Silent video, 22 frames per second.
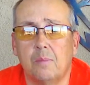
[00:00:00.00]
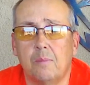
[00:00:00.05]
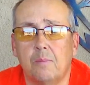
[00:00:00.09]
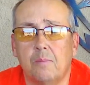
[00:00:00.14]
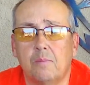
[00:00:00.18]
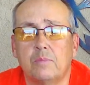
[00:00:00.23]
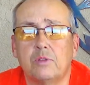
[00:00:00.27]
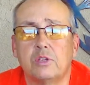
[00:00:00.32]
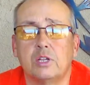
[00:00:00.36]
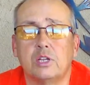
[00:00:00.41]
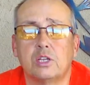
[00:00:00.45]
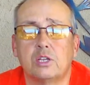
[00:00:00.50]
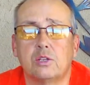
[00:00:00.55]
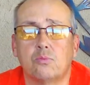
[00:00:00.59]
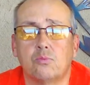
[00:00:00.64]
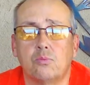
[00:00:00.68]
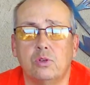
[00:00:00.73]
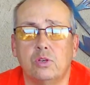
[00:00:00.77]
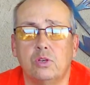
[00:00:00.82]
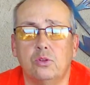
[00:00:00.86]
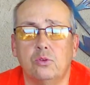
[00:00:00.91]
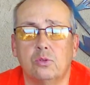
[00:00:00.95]
Since
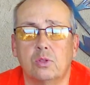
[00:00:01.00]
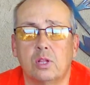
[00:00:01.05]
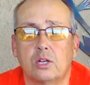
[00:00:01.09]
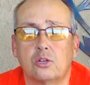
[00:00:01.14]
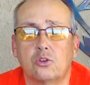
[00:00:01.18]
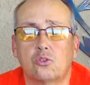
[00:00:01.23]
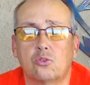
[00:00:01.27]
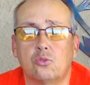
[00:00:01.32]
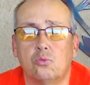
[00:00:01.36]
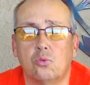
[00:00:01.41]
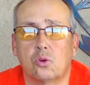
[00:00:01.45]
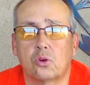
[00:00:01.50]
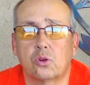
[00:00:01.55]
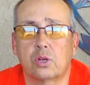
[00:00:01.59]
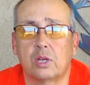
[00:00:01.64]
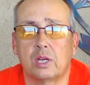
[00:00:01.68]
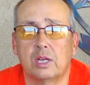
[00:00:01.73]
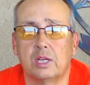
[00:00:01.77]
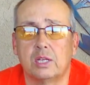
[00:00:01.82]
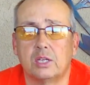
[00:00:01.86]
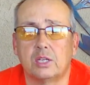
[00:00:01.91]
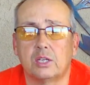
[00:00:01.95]
we do electrical work
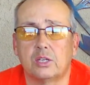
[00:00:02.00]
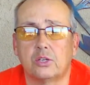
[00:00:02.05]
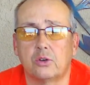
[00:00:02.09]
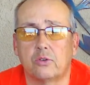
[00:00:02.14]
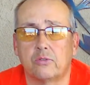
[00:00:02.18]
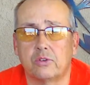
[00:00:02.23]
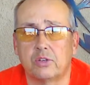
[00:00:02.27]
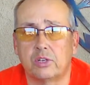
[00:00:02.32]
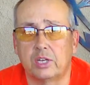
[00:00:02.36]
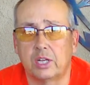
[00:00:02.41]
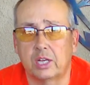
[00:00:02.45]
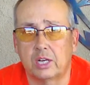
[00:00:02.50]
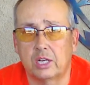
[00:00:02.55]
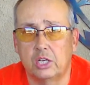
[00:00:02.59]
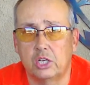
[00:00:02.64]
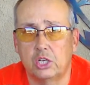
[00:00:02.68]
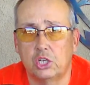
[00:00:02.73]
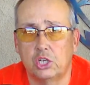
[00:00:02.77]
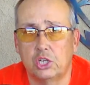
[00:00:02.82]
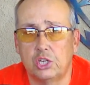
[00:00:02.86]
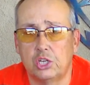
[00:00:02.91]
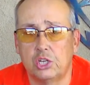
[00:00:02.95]
as service
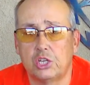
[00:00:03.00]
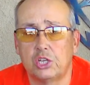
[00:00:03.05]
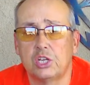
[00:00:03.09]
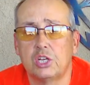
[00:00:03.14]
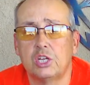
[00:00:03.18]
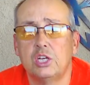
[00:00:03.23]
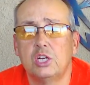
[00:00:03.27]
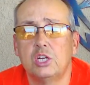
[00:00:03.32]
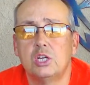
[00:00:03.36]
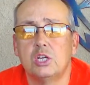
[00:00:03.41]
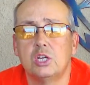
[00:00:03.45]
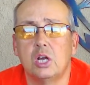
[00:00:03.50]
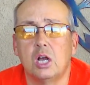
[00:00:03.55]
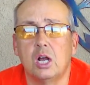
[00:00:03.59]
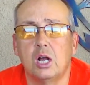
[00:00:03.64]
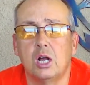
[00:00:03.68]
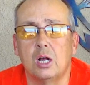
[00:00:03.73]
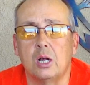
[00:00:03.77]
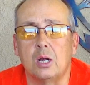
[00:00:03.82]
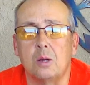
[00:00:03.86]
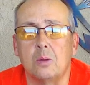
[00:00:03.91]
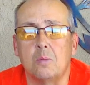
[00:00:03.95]
technicians,
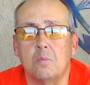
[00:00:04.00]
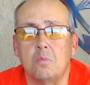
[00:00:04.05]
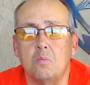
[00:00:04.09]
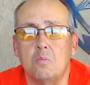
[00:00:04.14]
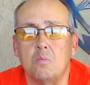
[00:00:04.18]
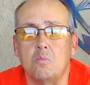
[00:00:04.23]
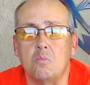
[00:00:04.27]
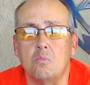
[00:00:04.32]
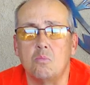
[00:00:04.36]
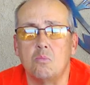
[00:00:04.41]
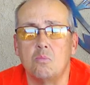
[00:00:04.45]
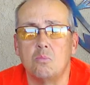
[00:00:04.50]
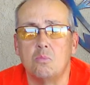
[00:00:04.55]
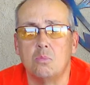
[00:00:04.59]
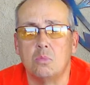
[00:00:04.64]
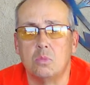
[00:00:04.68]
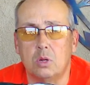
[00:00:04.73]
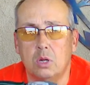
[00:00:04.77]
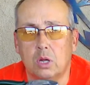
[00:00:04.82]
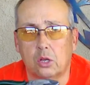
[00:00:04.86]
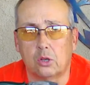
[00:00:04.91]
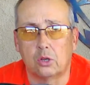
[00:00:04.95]
a
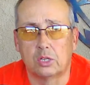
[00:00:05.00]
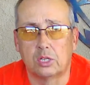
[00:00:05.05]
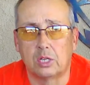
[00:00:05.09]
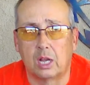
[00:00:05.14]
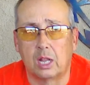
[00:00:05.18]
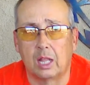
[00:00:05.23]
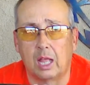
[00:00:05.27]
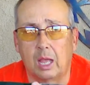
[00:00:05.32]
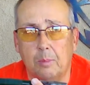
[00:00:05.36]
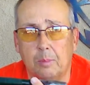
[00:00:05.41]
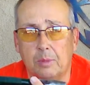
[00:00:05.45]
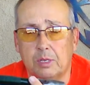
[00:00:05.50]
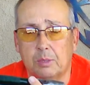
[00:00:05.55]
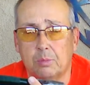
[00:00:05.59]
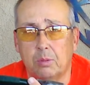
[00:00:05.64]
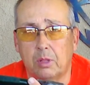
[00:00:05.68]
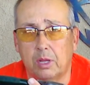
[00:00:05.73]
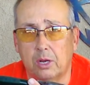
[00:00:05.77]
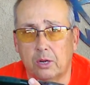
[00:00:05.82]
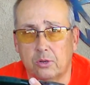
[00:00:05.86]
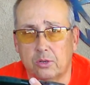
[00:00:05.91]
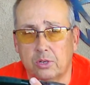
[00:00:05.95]
good set of lineman's
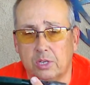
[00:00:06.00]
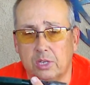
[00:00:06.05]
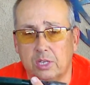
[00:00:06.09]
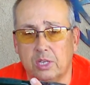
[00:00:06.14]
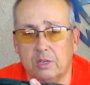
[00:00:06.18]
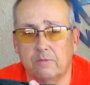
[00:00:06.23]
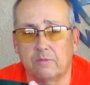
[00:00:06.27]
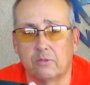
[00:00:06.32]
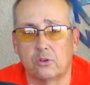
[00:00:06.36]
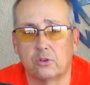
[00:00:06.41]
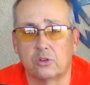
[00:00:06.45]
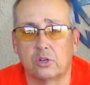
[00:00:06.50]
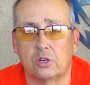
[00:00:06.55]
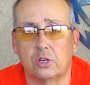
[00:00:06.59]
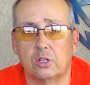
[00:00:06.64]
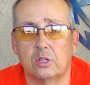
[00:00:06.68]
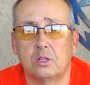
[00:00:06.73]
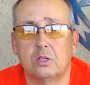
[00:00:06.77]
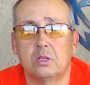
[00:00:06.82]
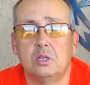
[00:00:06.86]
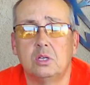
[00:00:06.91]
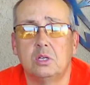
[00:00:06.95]
pliers is versatile.